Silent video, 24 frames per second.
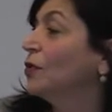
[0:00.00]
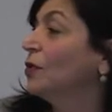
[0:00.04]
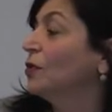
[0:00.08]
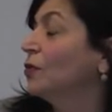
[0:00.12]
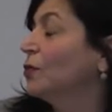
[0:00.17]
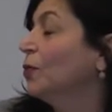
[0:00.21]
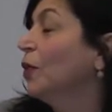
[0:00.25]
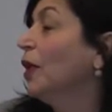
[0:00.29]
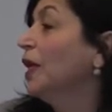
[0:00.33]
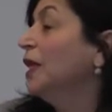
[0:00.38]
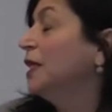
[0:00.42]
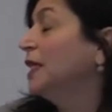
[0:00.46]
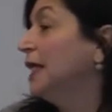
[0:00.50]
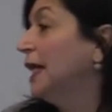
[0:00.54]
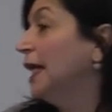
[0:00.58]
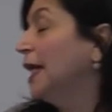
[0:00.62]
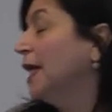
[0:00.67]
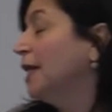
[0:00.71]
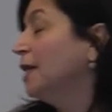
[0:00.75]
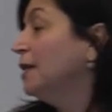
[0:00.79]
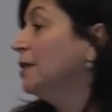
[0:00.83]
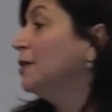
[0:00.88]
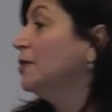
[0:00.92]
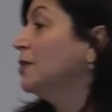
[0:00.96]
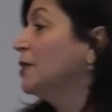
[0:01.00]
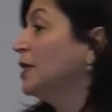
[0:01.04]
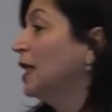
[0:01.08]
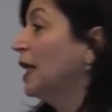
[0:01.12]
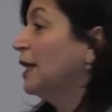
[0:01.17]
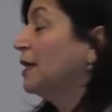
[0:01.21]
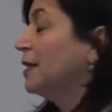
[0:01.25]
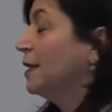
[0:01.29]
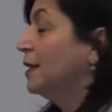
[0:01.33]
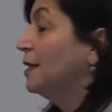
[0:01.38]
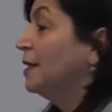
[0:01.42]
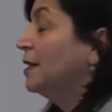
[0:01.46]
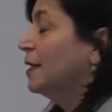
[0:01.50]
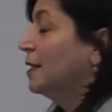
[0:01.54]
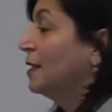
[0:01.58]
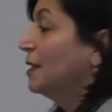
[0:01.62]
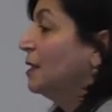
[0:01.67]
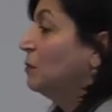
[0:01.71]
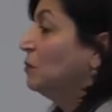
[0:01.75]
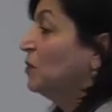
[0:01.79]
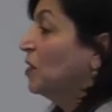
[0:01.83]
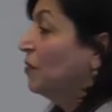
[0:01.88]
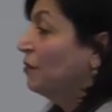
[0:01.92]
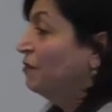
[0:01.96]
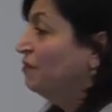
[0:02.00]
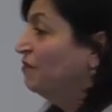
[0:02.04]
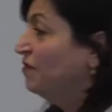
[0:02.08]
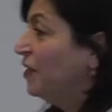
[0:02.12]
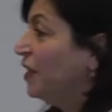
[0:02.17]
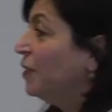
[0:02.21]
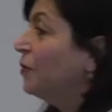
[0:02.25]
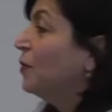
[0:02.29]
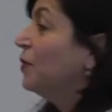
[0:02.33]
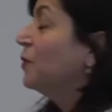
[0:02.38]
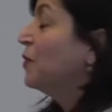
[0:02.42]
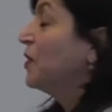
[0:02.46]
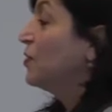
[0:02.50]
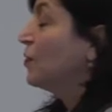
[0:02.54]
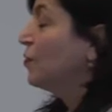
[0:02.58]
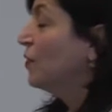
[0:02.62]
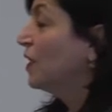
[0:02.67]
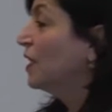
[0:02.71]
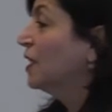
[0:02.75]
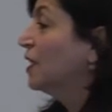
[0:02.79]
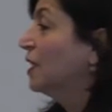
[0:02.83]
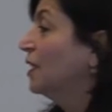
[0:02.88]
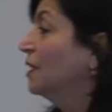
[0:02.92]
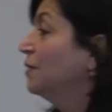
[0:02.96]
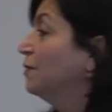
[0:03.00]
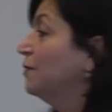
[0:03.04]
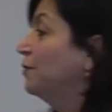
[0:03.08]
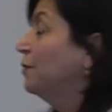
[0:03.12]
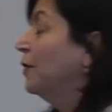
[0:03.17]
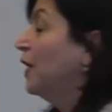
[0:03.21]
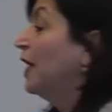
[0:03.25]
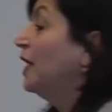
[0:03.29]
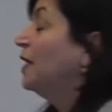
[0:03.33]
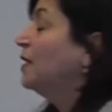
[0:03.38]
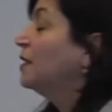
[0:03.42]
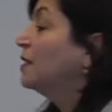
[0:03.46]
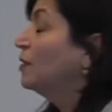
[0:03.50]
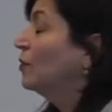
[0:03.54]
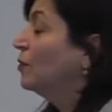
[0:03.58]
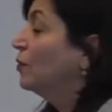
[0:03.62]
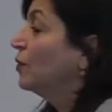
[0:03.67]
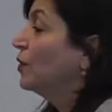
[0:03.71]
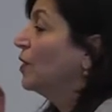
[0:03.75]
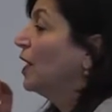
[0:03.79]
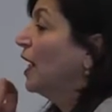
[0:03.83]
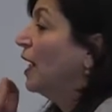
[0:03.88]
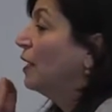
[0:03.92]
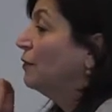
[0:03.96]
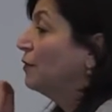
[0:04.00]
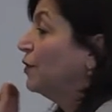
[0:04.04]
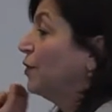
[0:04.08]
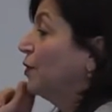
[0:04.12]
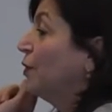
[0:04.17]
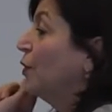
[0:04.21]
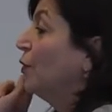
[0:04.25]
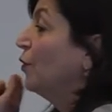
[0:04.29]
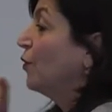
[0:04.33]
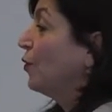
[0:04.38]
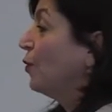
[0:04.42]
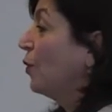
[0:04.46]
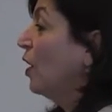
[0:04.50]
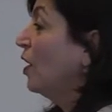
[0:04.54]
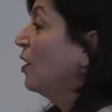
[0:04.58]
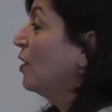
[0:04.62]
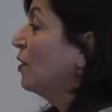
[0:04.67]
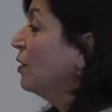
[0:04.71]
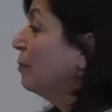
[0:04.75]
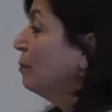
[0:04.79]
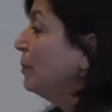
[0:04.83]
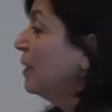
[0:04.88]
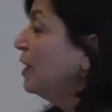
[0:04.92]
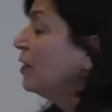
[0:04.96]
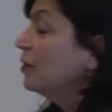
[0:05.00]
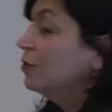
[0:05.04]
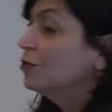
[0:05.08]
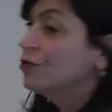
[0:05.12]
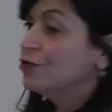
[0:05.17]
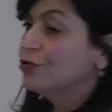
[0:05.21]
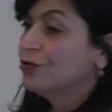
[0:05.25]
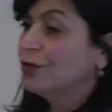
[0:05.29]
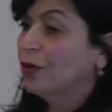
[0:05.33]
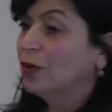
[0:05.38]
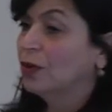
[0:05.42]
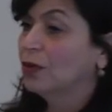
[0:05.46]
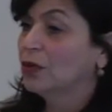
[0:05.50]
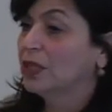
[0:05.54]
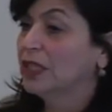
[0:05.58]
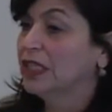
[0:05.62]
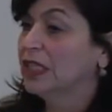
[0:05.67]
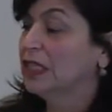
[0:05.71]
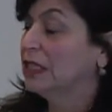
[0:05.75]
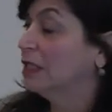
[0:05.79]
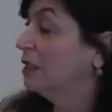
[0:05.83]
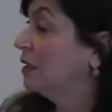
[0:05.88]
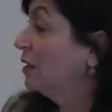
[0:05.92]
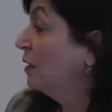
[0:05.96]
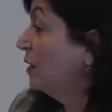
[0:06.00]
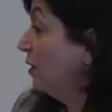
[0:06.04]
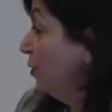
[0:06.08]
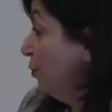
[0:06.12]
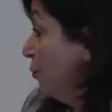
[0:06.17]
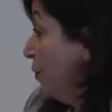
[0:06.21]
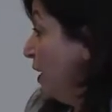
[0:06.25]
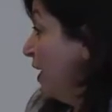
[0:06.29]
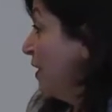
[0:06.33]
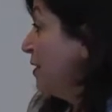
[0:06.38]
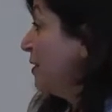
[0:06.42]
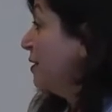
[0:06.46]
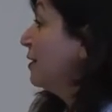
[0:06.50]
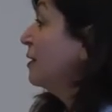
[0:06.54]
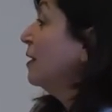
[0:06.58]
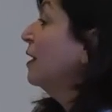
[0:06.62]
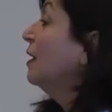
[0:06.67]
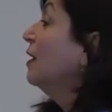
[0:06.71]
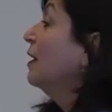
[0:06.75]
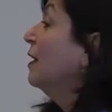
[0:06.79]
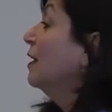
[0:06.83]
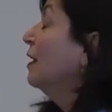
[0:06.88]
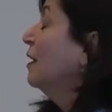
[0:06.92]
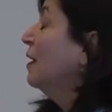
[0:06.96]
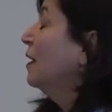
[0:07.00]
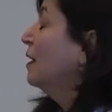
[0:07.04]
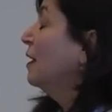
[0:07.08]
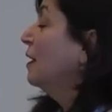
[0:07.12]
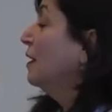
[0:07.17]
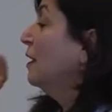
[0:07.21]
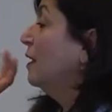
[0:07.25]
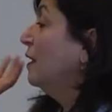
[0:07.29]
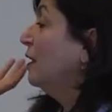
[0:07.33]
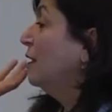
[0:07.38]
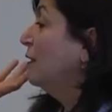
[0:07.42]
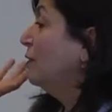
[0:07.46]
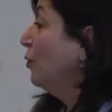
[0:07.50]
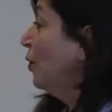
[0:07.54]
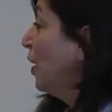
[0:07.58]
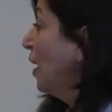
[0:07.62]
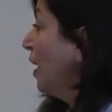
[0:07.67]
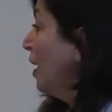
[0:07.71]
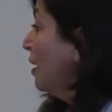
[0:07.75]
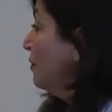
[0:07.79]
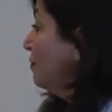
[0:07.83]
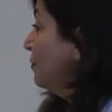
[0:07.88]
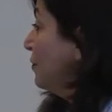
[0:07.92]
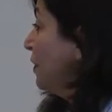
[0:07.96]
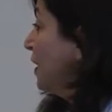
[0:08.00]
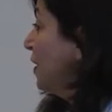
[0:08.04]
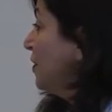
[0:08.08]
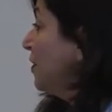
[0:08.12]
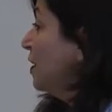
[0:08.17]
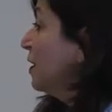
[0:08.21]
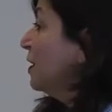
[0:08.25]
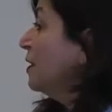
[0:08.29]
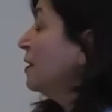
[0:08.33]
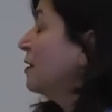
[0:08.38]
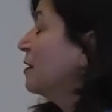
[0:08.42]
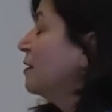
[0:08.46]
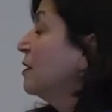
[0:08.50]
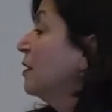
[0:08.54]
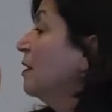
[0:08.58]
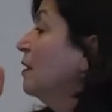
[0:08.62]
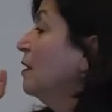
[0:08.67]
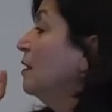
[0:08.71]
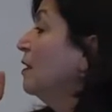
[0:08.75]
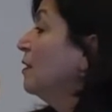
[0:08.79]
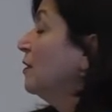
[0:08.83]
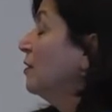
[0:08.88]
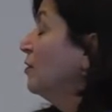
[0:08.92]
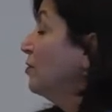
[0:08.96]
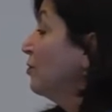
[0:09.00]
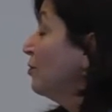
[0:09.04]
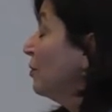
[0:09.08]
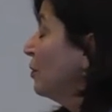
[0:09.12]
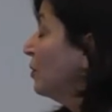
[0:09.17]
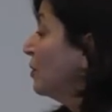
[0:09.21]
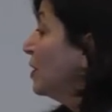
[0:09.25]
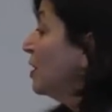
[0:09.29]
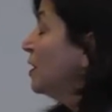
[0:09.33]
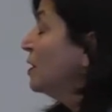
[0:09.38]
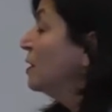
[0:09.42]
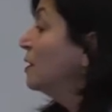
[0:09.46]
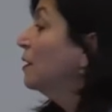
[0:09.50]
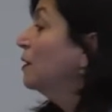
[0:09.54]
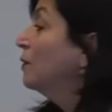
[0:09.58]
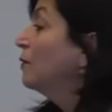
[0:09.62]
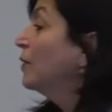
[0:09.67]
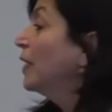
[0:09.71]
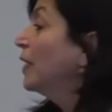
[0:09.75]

worldwide, the Anglo-Saxon systems are very restrictive, right? So you have to go through IRB control in the US, uh, you have ethics uh, control in the